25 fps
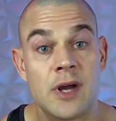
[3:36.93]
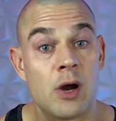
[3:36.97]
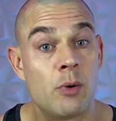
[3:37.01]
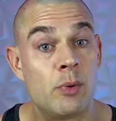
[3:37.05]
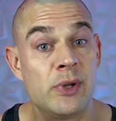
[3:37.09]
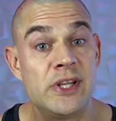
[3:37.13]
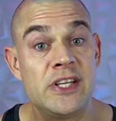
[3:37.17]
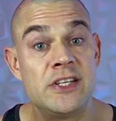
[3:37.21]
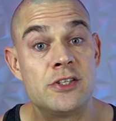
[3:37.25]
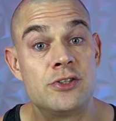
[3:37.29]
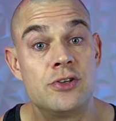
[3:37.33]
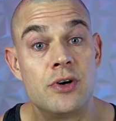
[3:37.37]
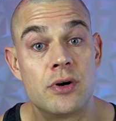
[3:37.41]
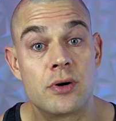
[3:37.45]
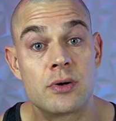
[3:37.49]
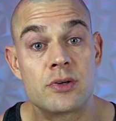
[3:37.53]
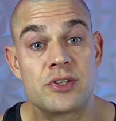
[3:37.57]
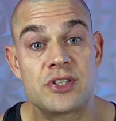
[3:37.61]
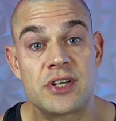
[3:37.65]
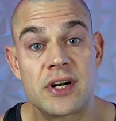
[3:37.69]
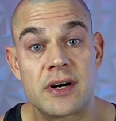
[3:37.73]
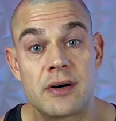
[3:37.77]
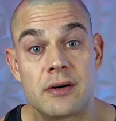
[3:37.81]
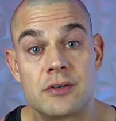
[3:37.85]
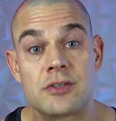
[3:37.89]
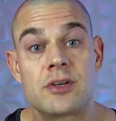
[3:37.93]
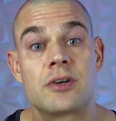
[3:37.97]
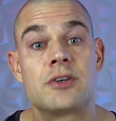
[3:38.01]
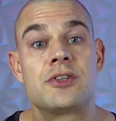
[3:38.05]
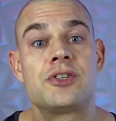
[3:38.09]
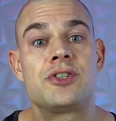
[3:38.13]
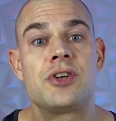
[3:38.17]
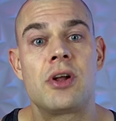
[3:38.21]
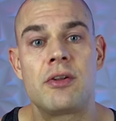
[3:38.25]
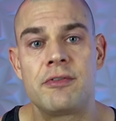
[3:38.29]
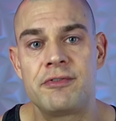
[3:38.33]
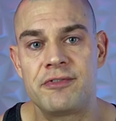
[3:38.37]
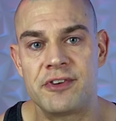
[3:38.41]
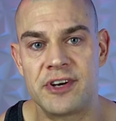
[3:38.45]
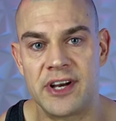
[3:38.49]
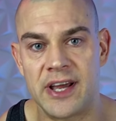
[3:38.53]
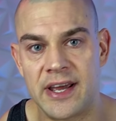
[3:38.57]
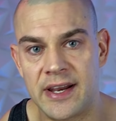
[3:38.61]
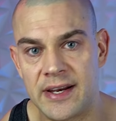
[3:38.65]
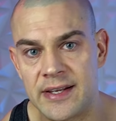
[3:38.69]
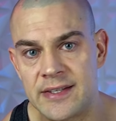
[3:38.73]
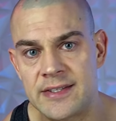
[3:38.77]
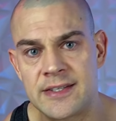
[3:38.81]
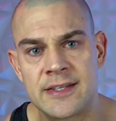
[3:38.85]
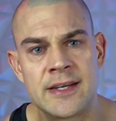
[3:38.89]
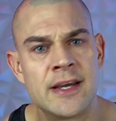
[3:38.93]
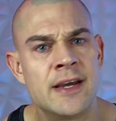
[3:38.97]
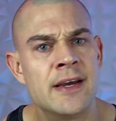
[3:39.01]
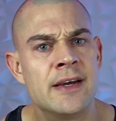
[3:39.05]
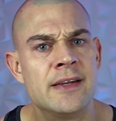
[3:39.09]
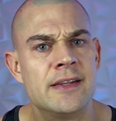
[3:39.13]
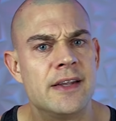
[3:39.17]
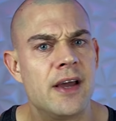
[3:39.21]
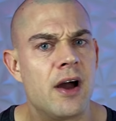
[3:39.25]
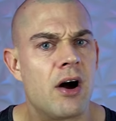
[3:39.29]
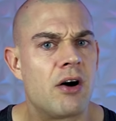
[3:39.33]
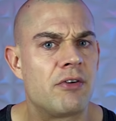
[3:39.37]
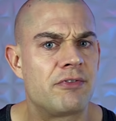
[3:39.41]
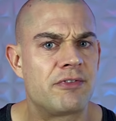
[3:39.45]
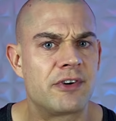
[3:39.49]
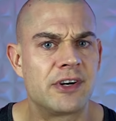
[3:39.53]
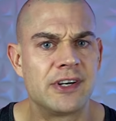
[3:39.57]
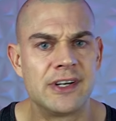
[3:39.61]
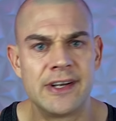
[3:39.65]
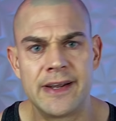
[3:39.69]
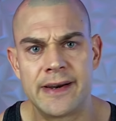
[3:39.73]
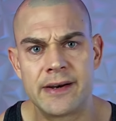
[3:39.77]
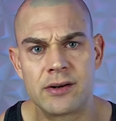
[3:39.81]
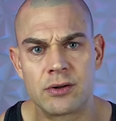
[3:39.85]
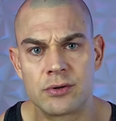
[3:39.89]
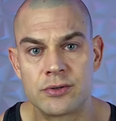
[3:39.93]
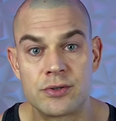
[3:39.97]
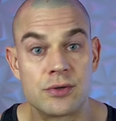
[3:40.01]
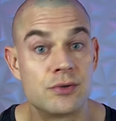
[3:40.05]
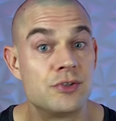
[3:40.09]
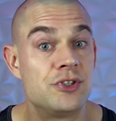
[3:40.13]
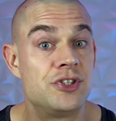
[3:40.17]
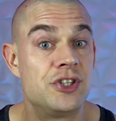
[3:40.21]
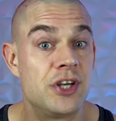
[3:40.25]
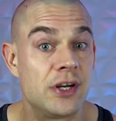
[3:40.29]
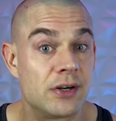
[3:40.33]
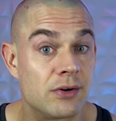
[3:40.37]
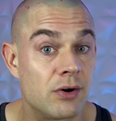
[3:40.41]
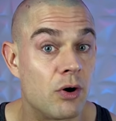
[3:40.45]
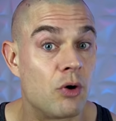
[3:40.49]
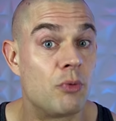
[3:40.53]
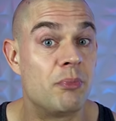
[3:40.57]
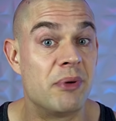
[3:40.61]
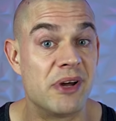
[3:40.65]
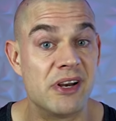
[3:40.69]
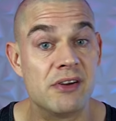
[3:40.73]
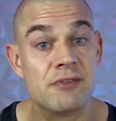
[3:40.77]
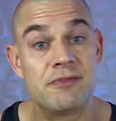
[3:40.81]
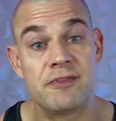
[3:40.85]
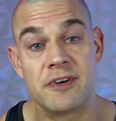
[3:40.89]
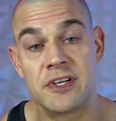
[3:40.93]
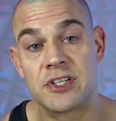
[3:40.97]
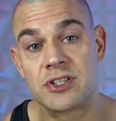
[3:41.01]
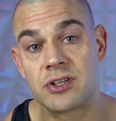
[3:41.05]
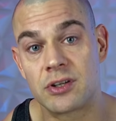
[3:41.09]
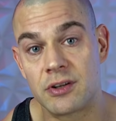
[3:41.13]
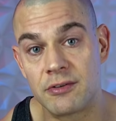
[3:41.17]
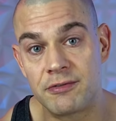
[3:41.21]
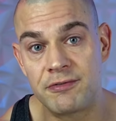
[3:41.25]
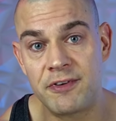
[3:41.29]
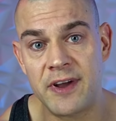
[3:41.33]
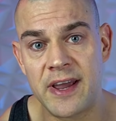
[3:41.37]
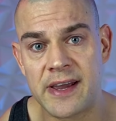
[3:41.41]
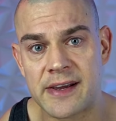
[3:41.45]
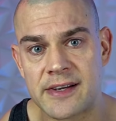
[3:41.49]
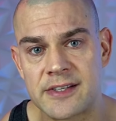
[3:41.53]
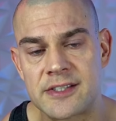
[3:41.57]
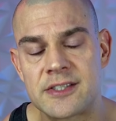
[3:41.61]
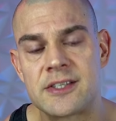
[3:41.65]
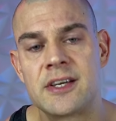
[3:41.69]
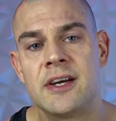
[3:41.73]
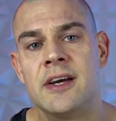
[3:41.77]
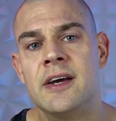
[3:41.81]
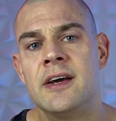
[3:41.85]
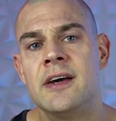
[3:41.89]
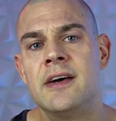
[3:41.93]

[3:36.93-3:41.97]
And when these neurosteroids are sulfonated, they offer little to zero beneficial effects.